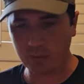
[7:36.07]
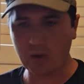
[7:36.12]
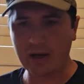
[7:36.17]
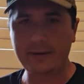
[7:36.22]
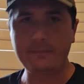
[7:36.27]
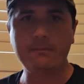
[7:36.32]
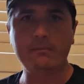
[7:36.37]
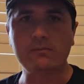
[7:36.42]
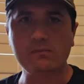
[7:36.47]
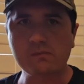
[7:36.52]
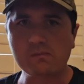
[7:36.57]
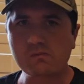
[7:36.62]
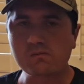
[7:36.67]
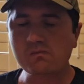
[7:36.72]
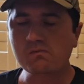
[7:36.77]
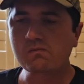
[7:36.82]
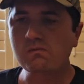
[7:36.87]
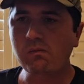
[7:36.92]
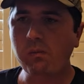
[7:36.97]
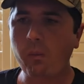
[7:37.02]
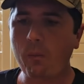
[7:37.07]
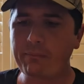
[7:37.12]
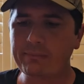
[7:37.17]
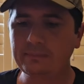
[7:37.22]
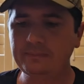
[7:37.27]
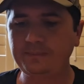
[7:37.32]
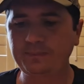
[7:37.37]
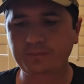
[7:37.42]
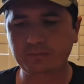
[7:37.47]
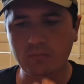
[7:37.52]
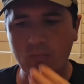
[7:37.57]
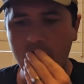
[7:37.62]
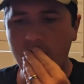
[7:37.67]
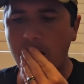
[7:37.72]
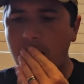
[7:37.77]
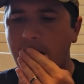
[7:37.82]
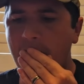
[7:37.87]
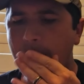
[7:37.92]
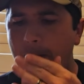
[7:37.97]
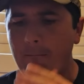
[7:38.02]
the way,
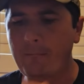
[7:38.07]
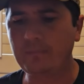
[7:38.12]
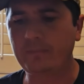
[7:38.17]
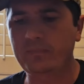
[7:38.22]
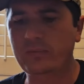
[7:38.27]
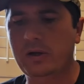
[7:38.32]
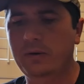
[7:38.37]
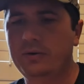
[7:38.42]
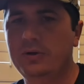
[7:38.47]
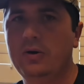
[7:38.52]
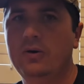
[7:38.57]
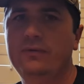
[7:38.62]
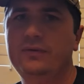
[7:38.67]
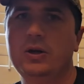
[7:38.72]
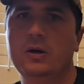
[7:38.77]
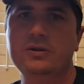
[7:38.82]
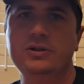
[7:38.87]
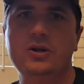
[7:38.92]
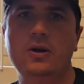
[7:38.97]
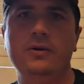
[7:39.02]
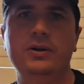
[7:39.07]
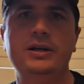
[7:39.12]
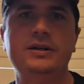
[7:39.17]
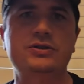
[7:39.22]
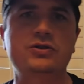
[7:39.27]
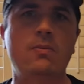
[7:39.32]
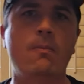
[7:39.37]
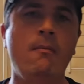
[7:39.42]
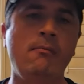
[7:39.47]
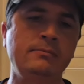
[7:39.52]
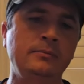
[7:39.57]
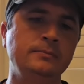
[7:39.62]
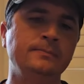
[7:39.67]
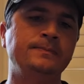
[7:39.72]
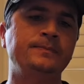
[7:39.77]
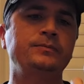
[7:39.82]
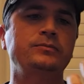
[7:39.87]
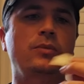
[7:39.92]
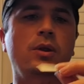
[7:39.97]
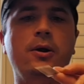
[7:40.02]
I don't know if y'all saw this.
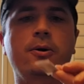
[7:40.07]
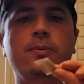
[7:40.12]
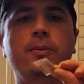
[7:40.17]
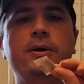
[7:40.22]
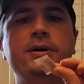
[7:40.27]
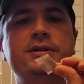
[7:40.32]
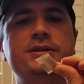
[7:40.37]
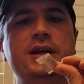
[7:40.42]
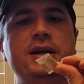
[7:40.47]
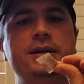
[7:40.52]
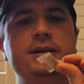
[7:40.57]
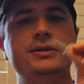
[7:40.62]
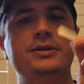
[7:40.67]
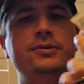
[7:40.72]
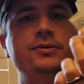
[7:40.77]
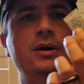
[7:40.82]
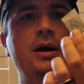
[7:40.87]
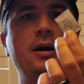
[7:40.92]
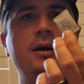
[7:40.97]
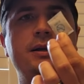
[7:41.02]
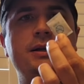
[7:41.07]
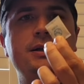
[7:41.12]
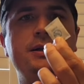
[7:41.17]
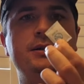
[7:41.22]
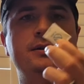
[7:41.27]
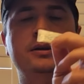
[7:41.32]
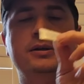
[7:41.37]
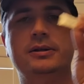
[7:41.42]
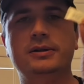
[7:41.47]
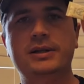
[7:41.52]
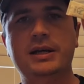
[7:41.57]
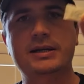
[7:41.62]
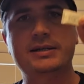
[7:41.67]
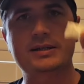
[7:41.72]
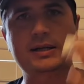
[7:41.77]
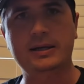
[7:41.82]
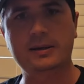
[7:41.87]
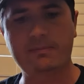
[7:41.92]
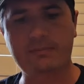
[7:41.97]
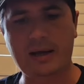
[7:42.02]
There was a do not eat little
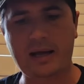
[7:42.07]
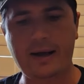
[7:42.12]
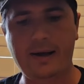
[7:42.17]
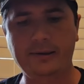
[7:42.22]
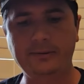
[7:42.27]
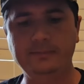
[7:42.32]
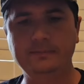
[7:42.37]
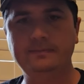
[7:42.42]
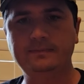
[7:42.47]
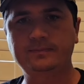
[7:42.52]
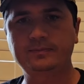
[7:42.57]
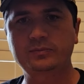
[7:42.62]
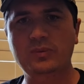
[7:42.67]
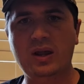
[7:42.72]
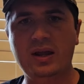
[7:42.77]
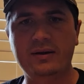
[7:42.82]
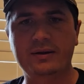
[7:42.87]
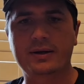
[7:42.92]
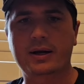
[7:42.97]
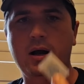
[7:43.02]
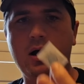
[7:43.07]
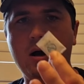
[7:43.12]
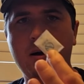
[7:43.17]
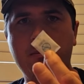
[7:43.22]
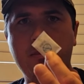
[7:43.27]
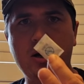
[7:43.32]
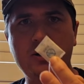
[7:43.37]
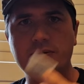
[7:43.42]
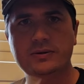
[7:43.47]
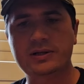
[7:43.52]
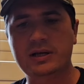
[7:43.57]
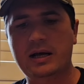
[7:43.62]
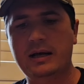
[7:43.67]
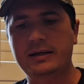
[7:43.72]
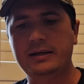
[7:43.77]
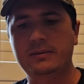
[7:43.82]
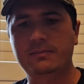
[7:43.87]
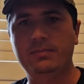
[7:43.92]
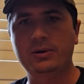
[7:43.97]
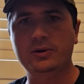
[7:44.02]
desiccant pack in the combos. I
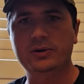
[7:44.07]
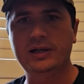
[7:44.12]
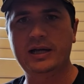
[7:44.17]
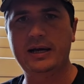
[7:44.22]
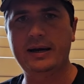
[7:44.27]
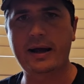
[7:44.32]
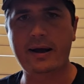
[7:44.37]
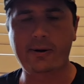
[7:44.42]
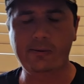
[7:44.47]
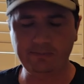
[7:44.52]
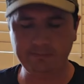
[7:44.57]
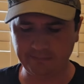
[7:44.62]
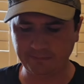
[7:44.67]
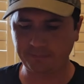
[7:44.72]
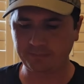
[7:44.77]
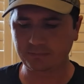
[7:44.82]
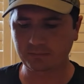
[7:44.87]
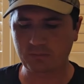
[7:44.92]
did pull that out.